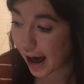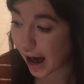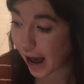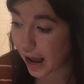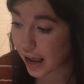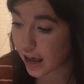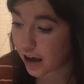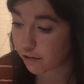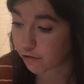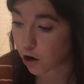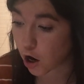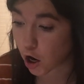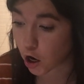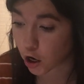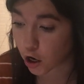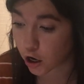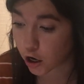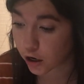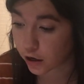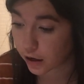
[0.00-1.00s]
i have
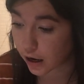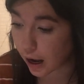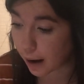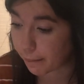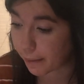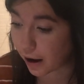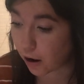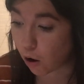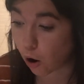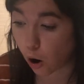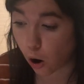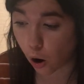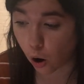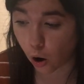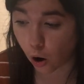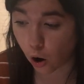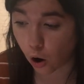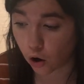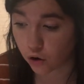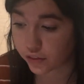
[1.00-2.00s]
heard about
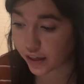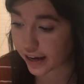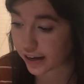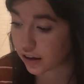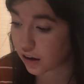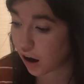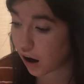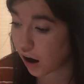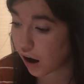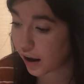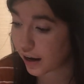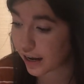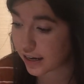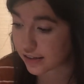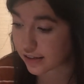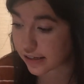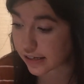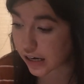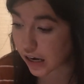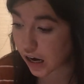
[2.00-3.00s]
all that god
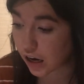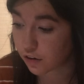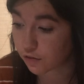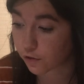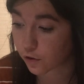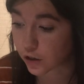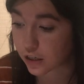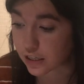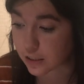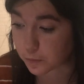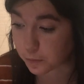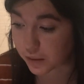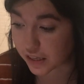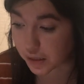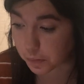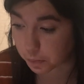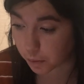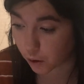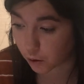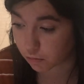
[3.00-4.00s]
has done for his
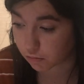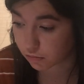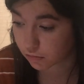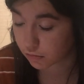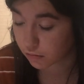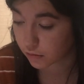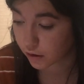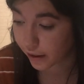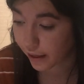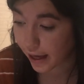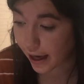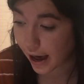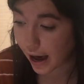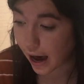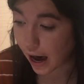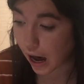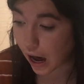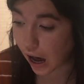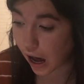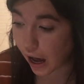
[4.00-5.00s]
people
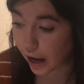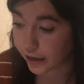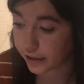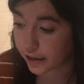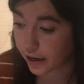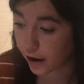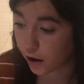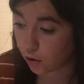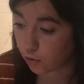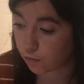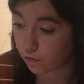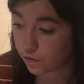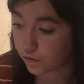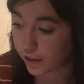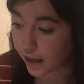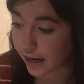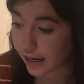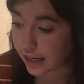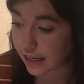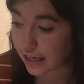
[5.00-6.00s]
I know
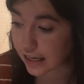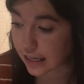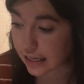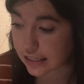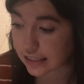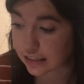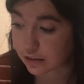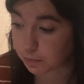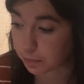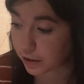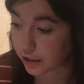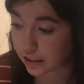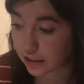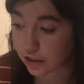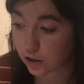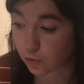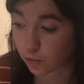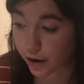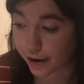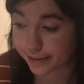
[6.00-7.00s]
that he
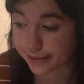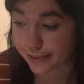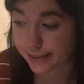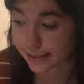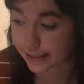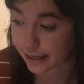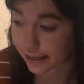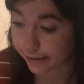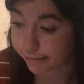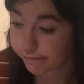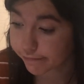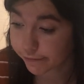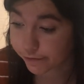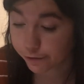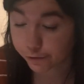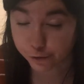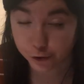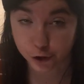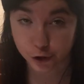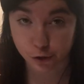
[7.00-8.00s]
split the Red Sea
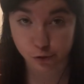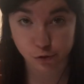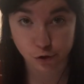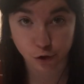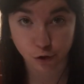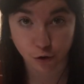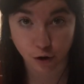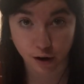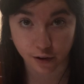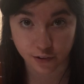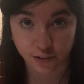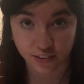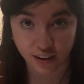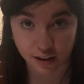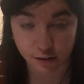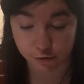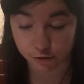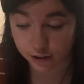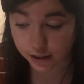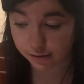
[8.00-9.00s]
for you to cross
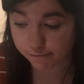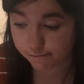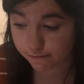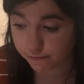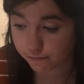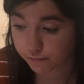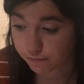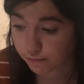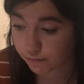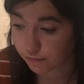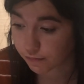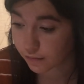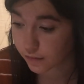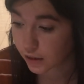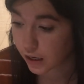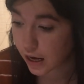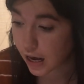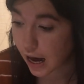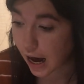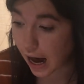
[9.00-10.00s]
safely.
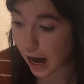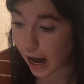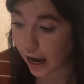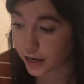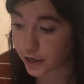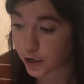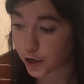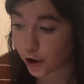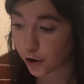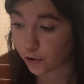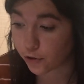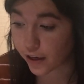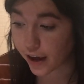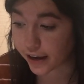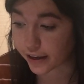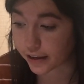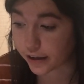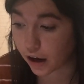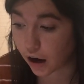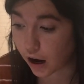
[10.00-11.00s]
I know
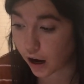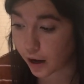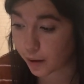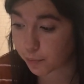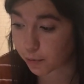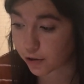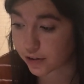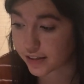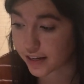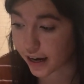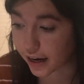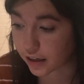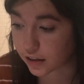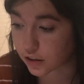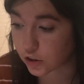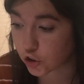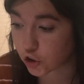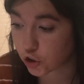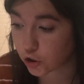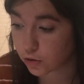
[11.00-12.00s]
that God
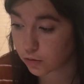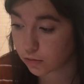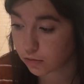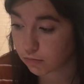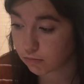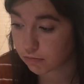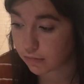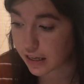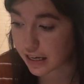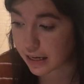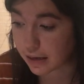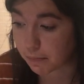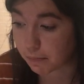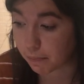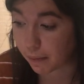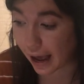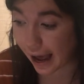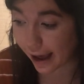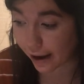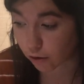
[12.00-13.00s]
protected you in
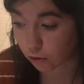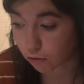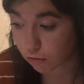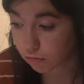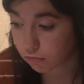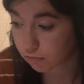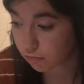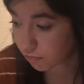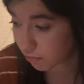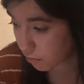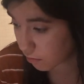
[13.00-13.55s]
battle.